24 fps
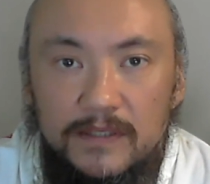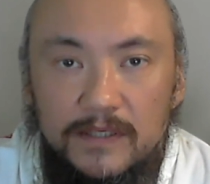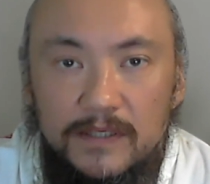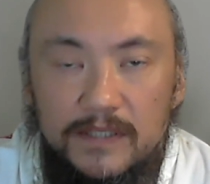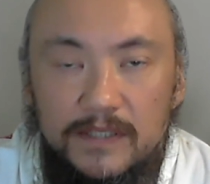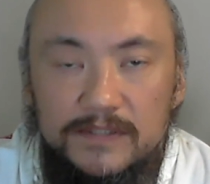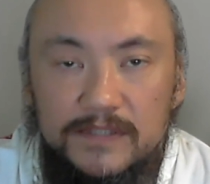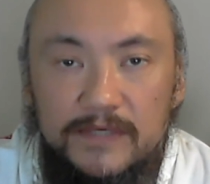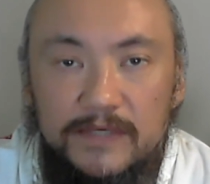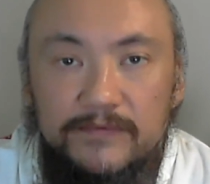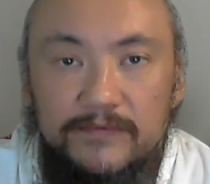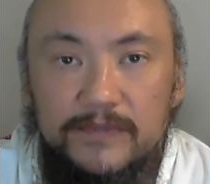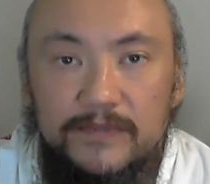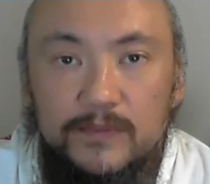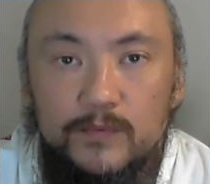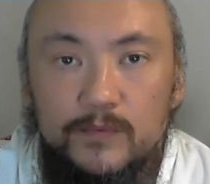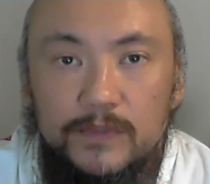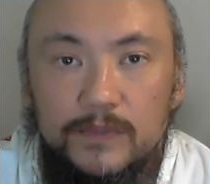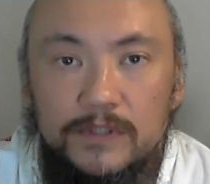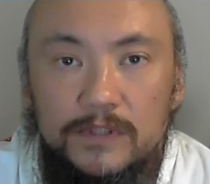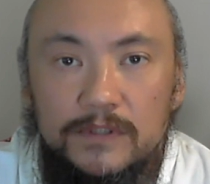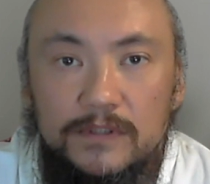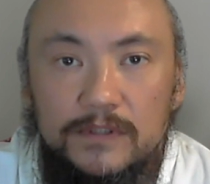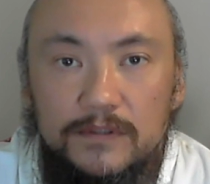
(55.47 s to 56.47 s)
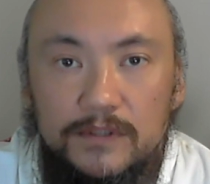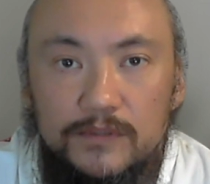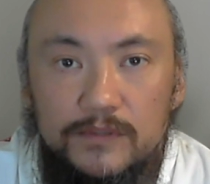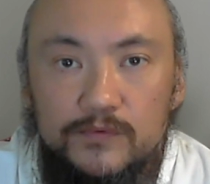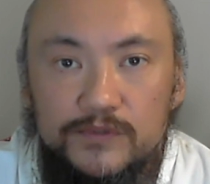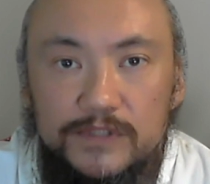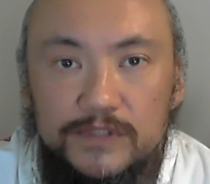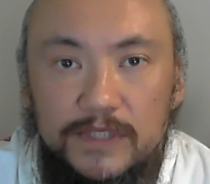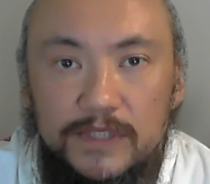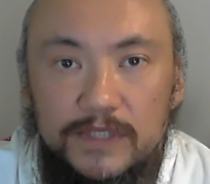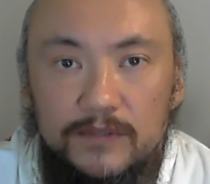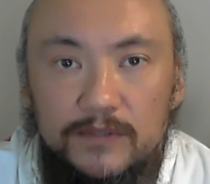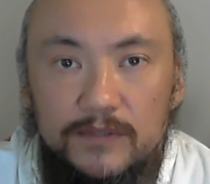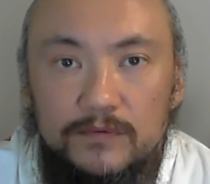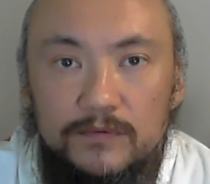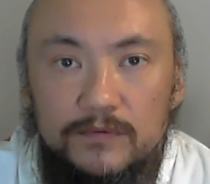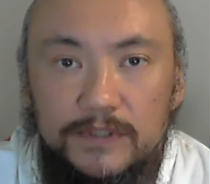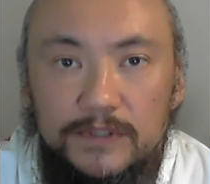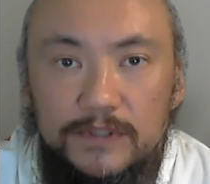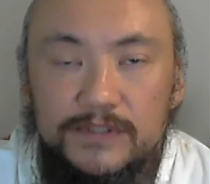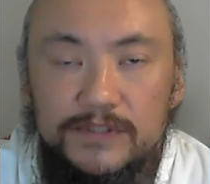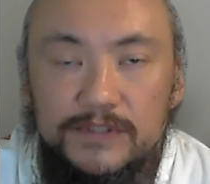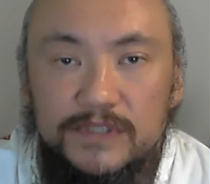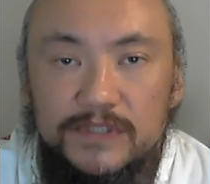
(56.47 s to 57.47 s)
As everyone knows now,
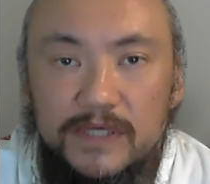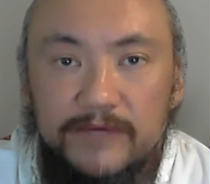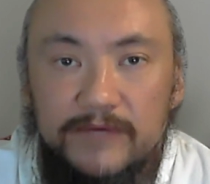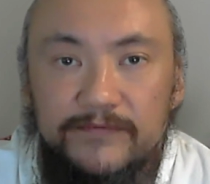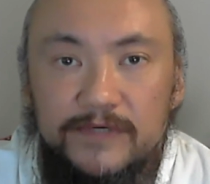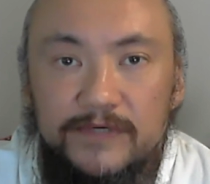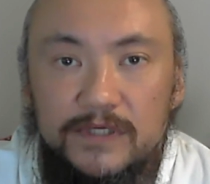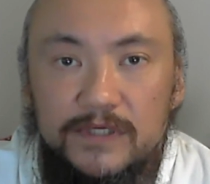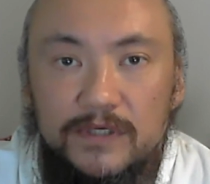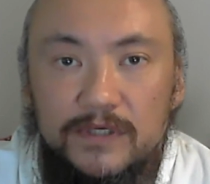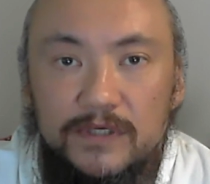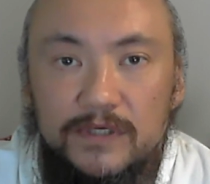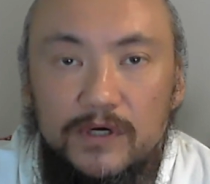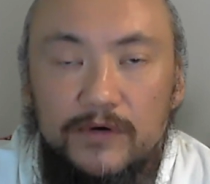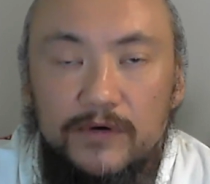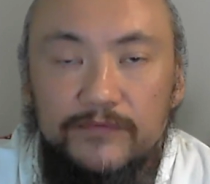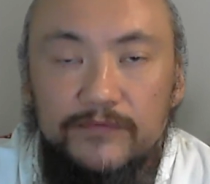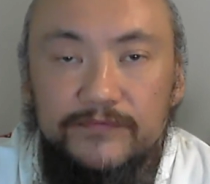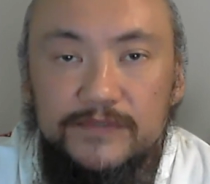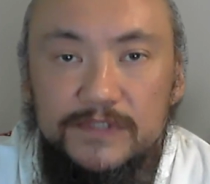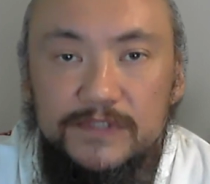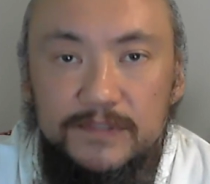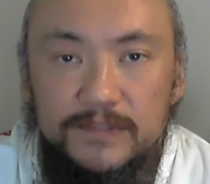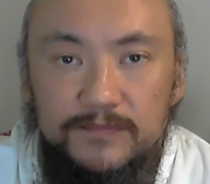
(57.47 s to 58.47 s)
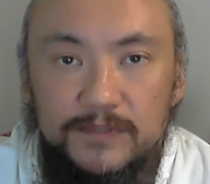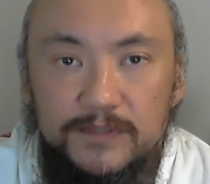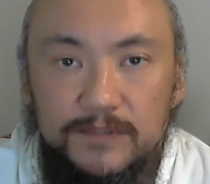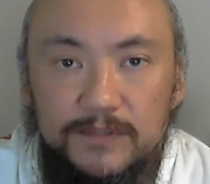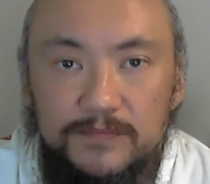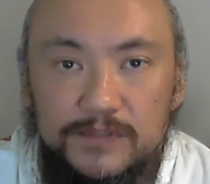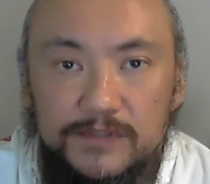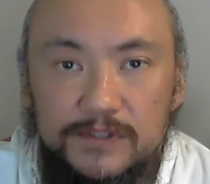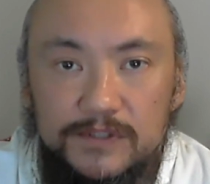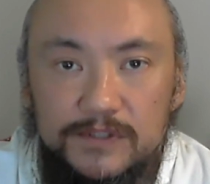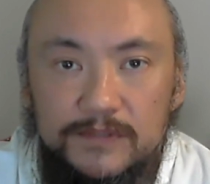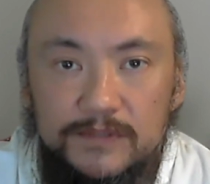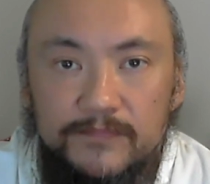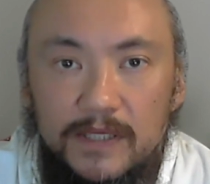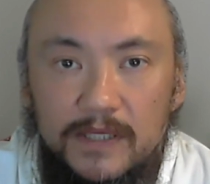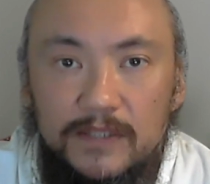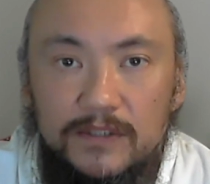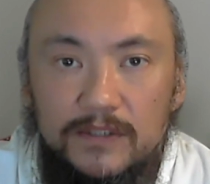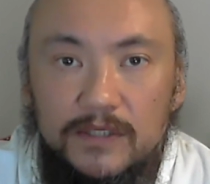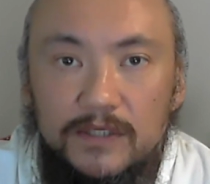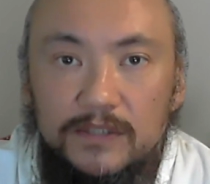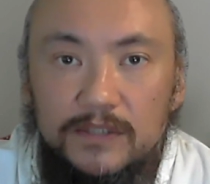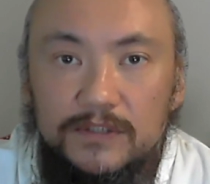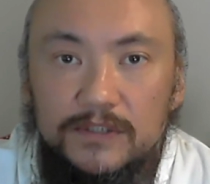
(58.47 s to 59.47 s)
it is covering all the symptoms and
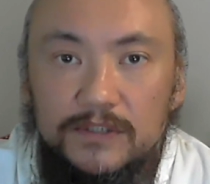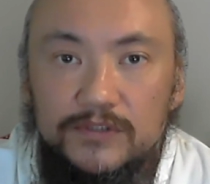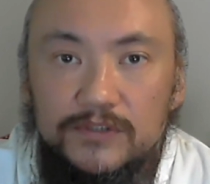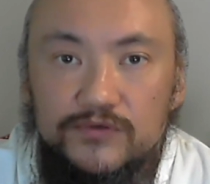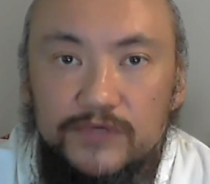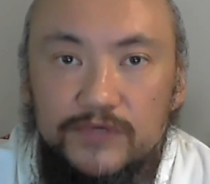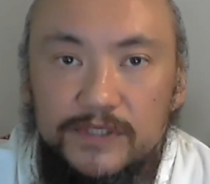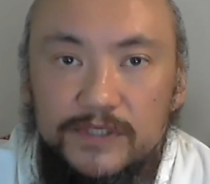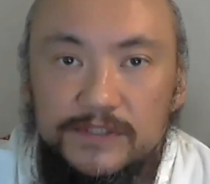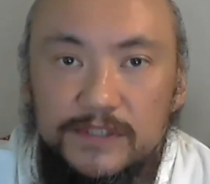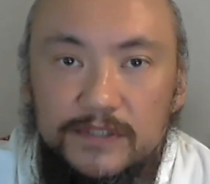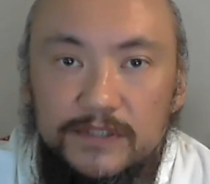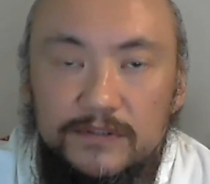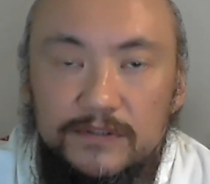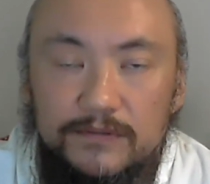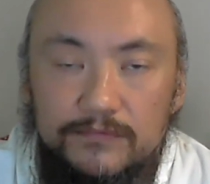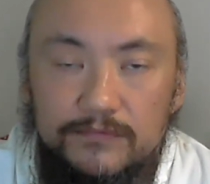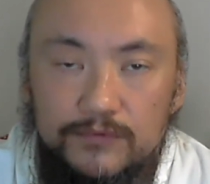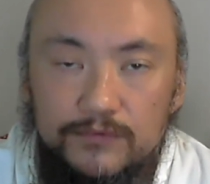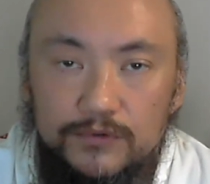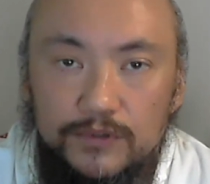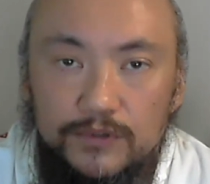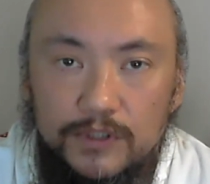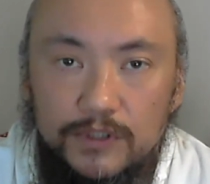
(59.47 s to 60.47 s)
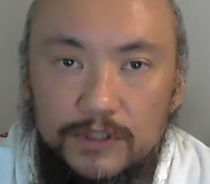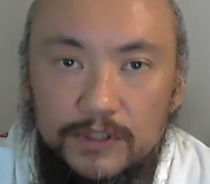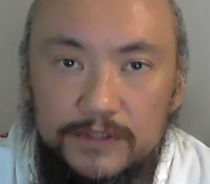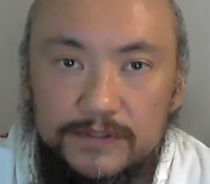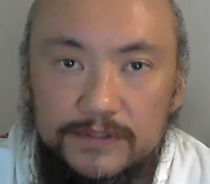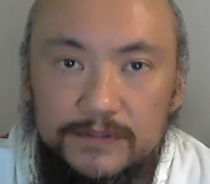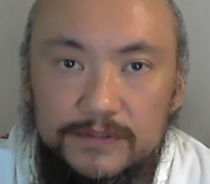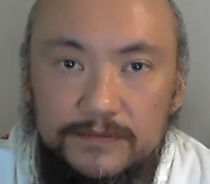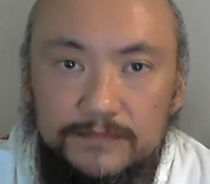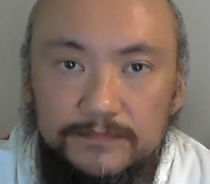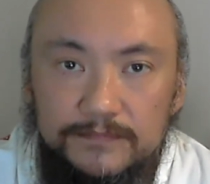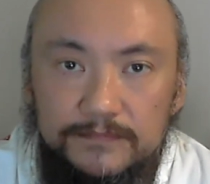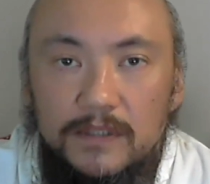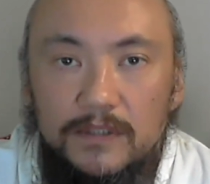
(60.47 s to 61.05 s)
not addressing the root cause.